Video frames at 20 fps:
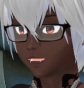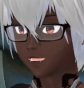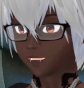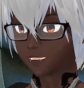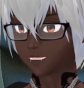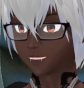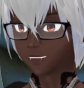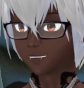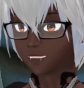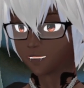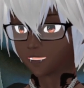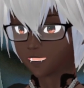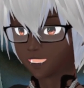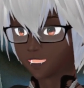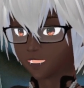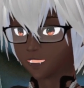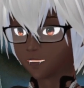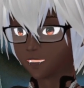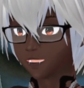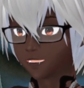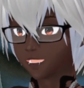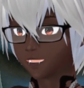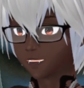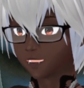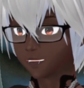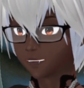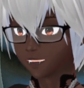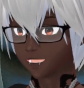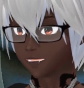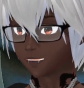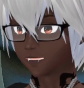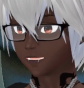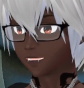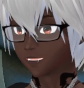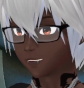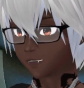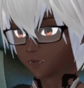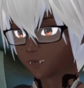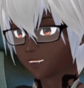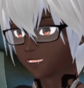basically outside of just
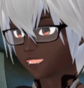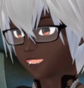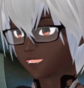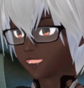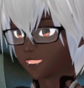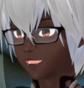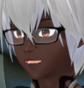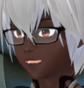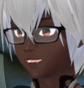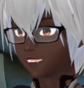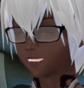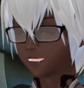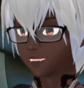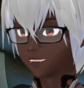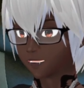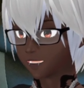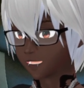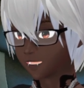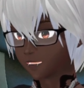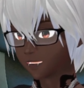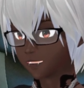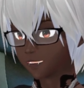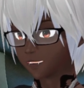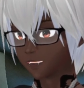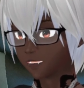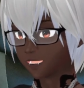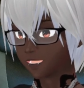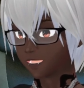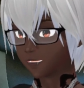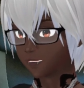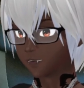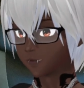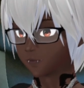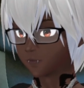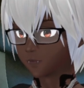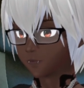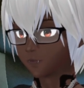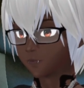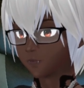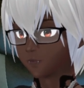it hitting the target, it's going to be irritating.
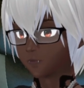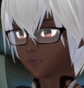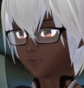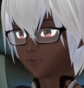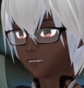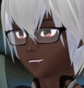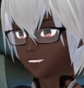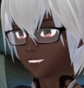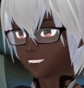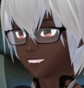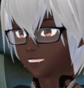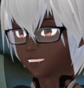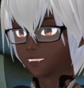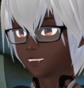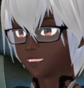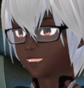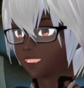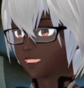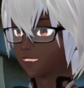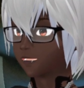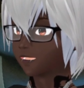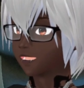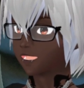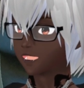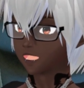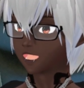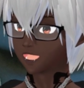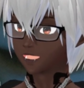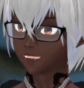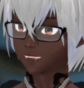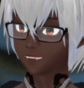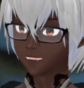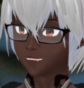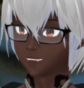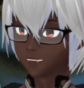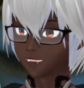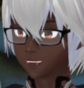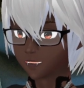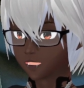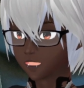And fingers crossed,
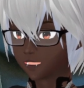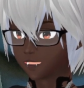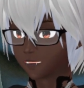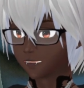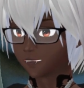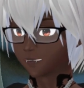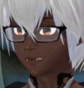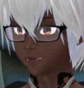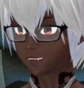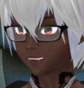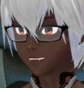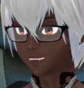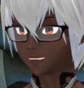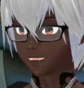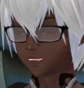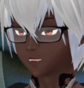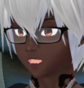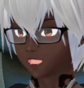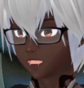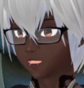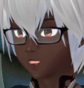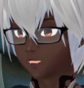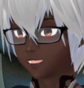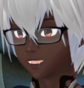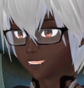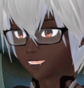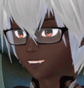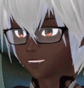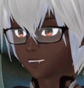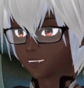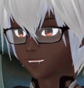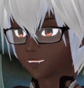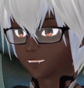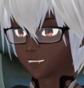it builds in more ways than